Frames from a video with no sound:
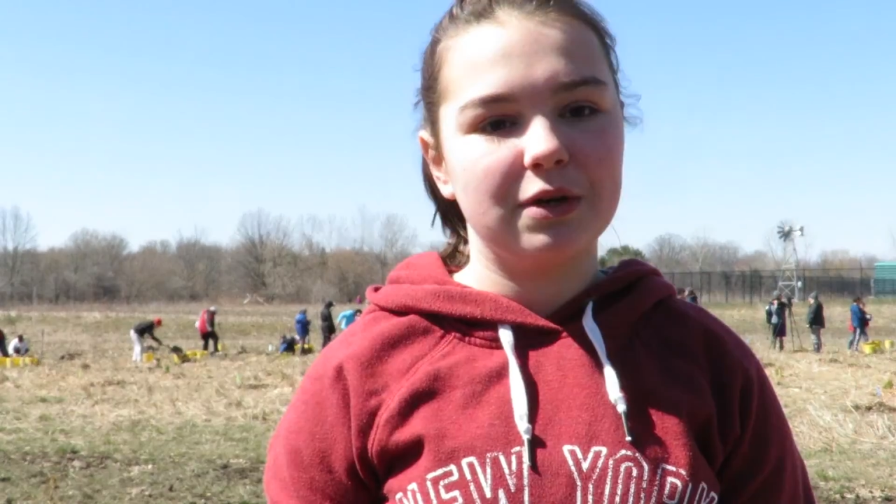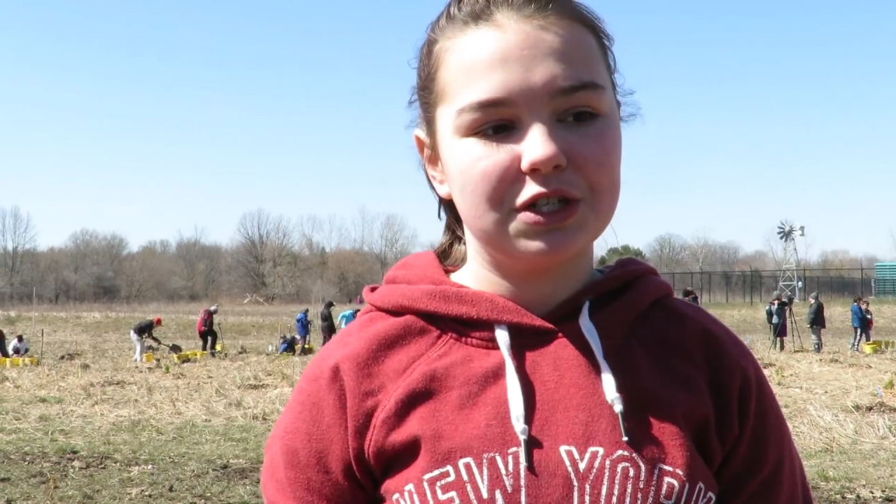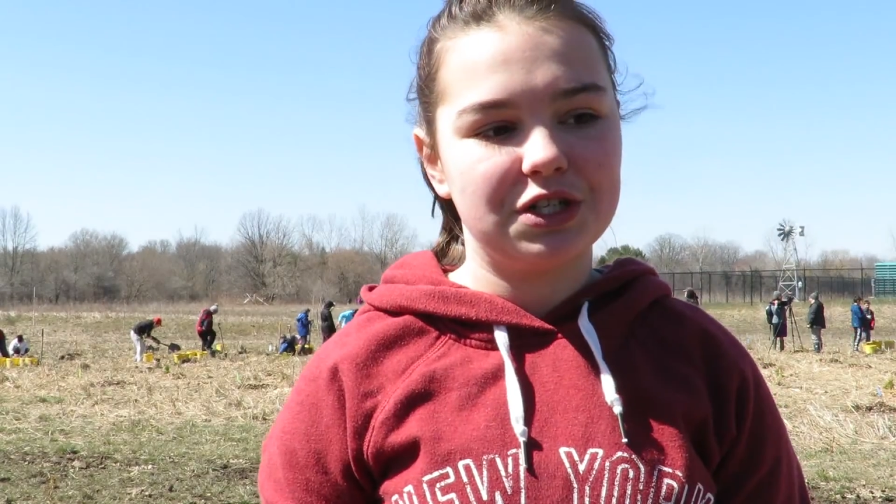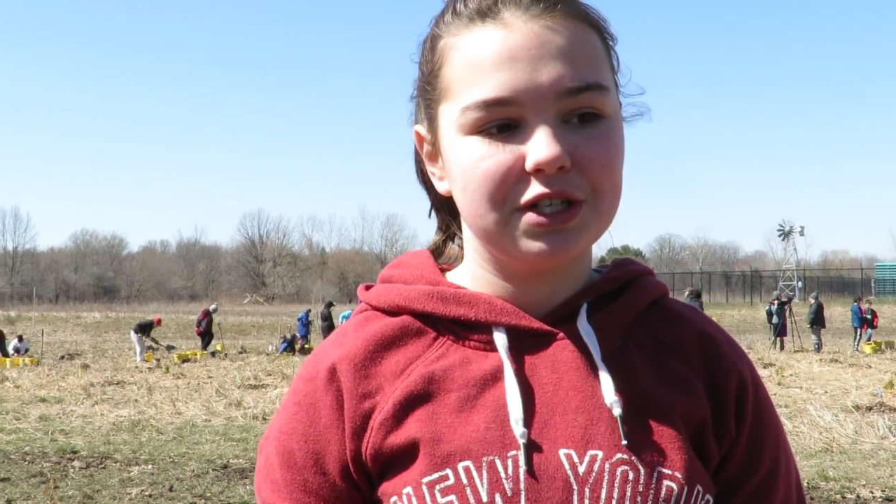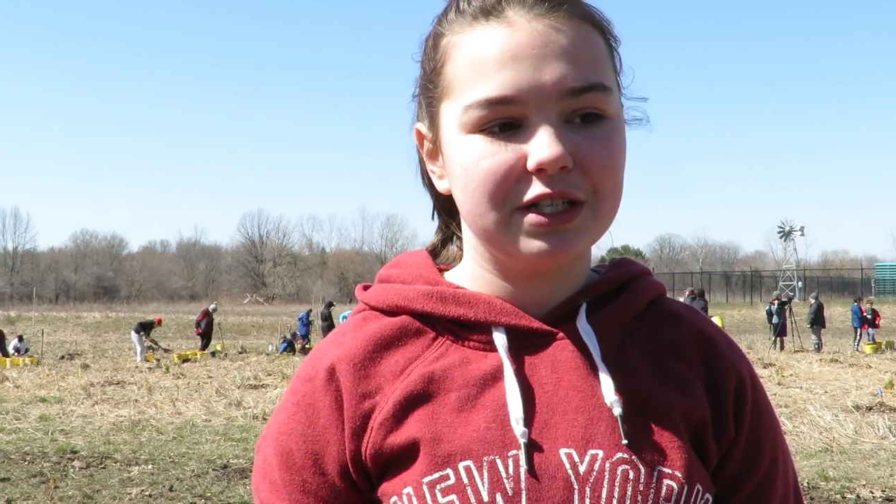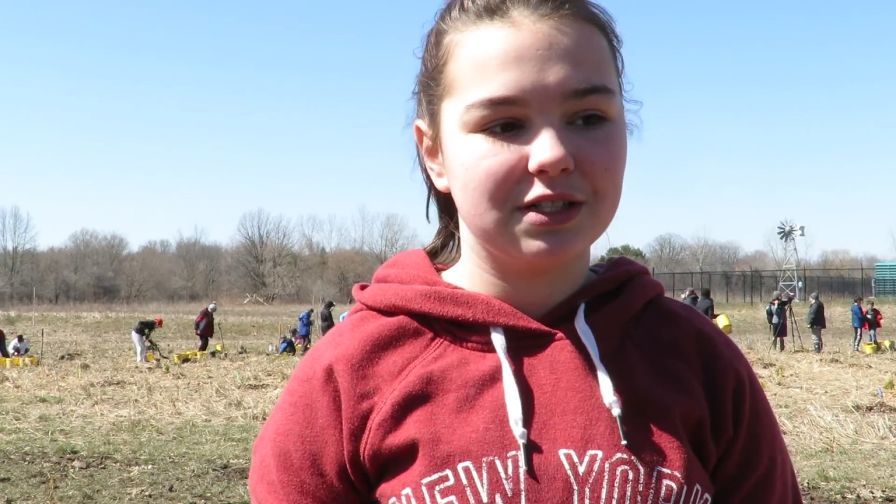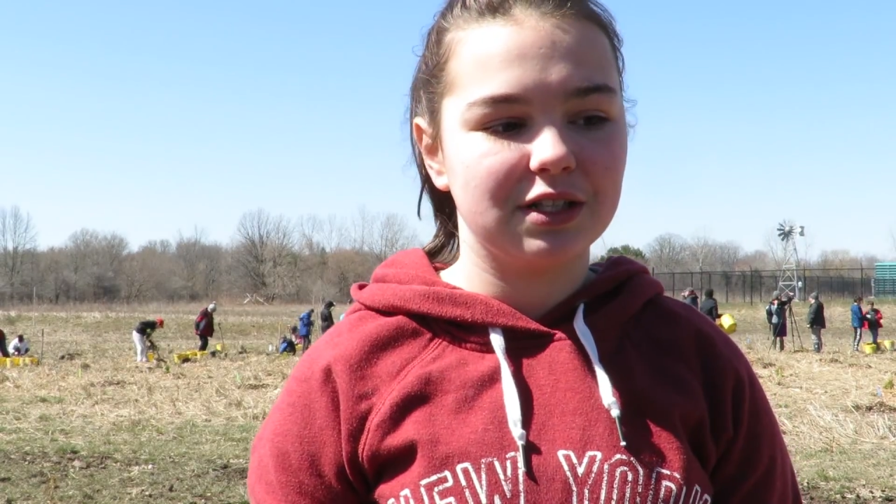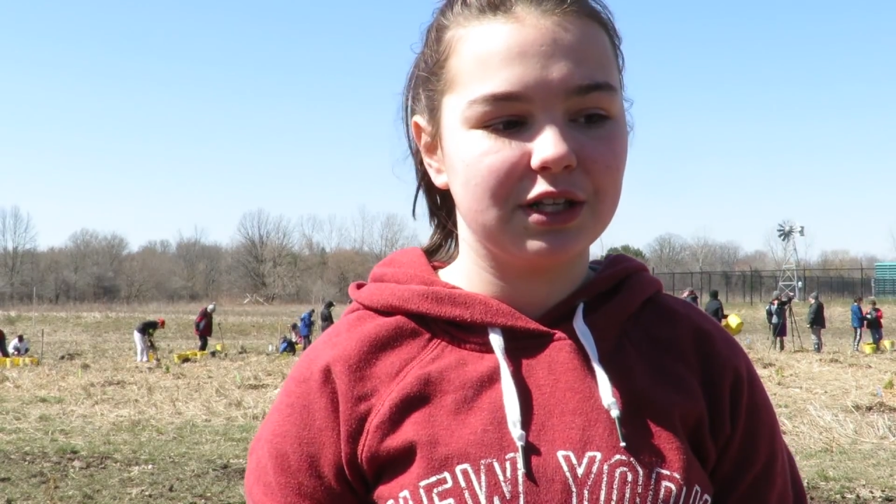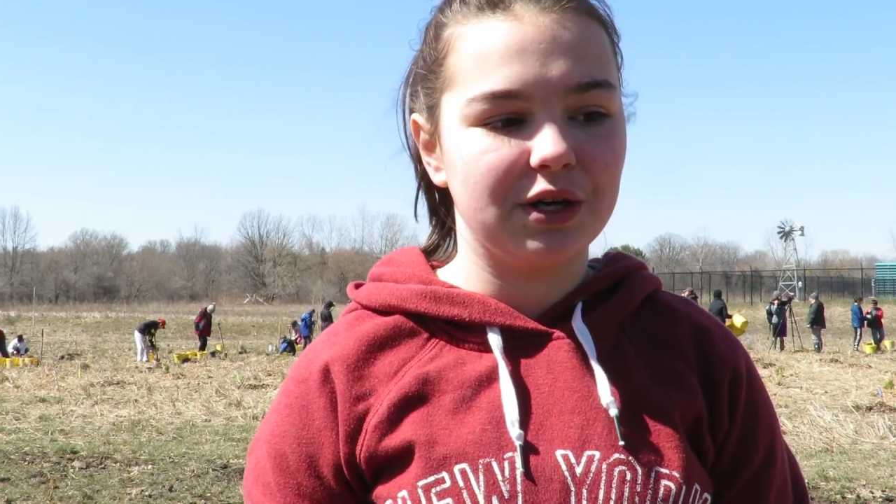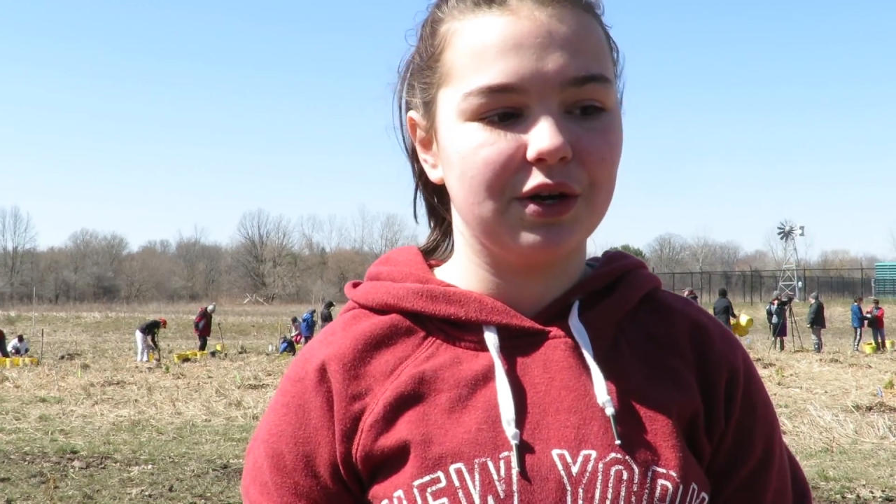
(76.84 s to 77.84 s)
more trees
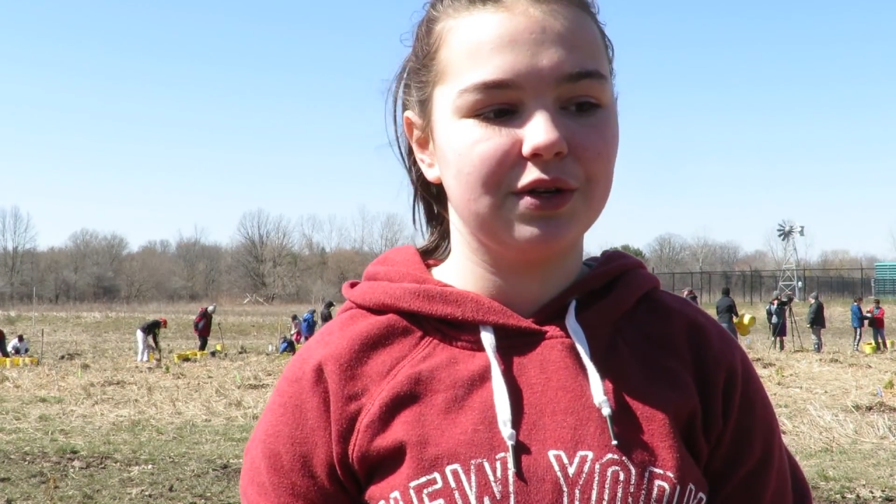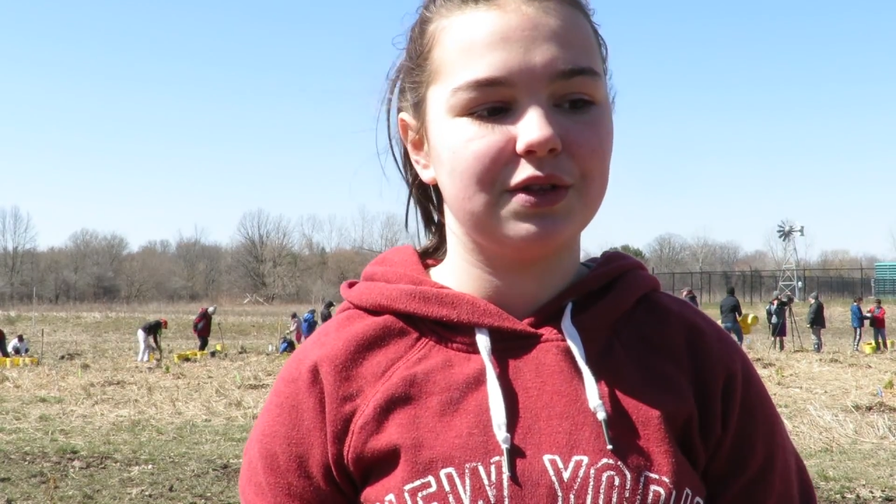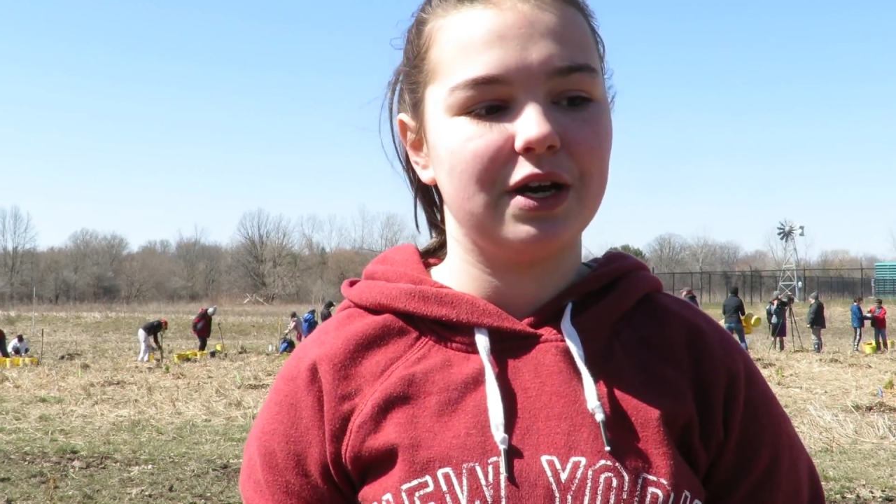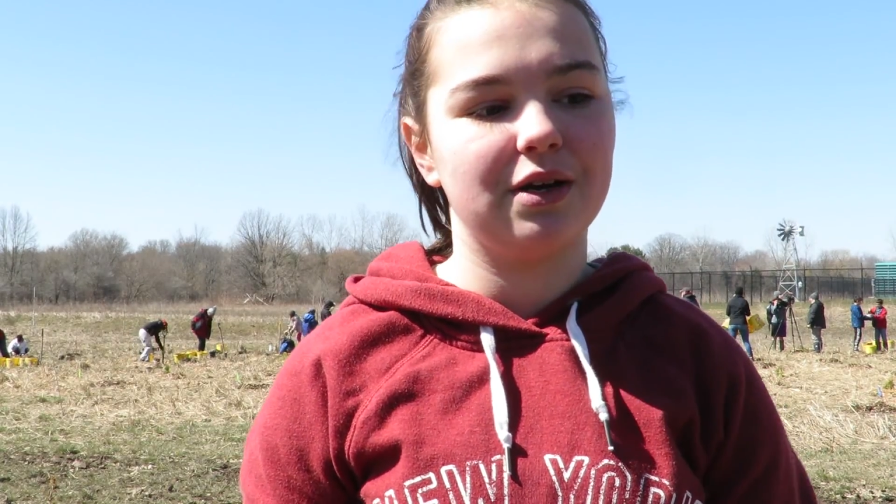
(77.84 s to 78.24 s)
on the earth,